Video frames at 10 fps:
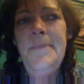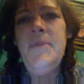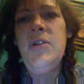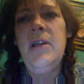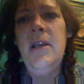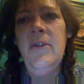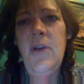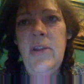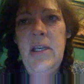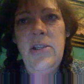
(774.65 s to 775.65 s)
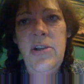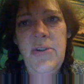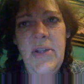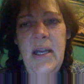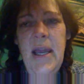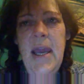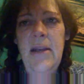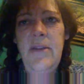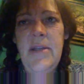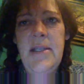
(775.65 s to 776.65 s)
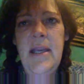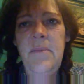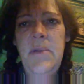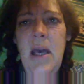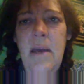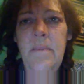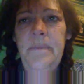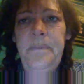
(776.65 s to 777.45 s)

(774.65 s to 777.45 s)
took care of all the issues that I had at the same time.